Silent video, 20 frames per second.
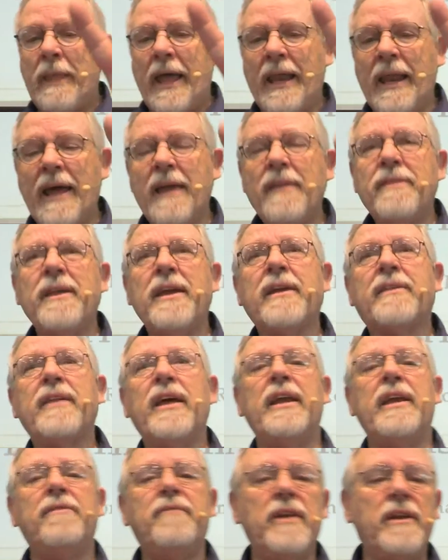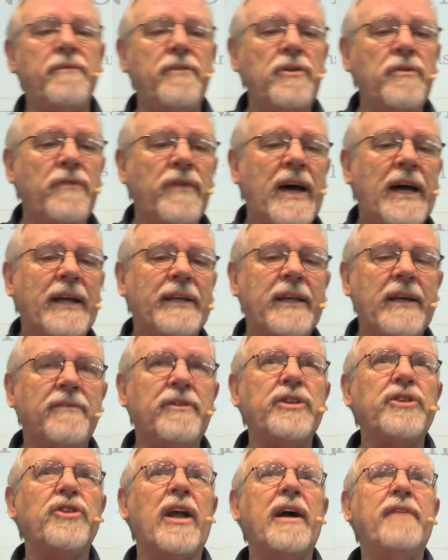And I think that even if you've not
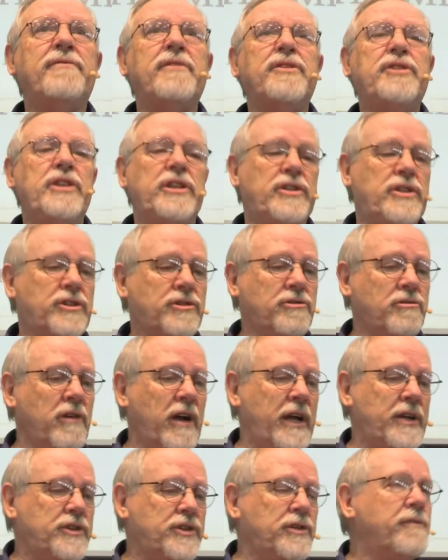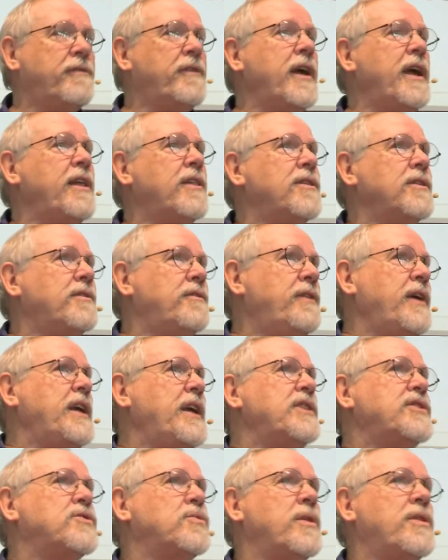given your life to Jesus Christ, you're faith,
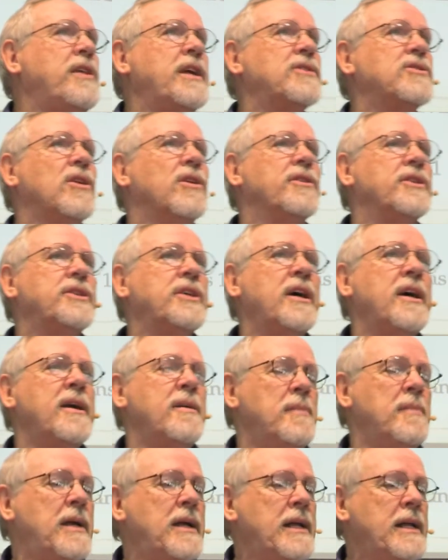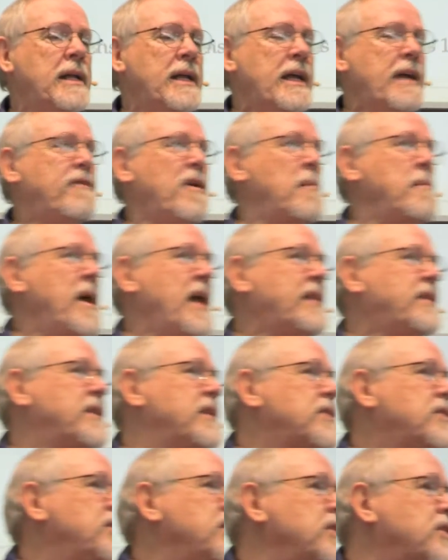faced with things all the time. If I make this